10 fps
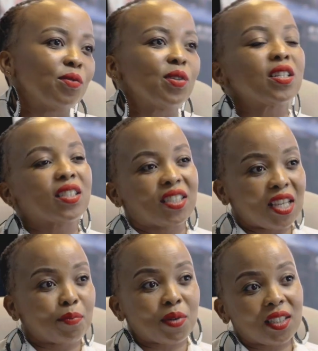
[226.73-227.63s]
which is
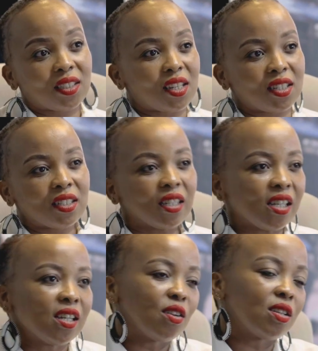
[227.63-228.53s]
set preset
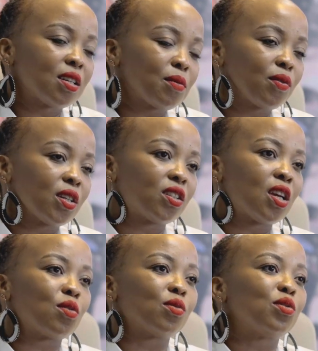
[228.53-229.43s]
in terms of the
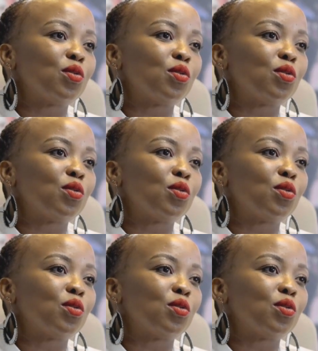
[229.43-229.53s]
schedule,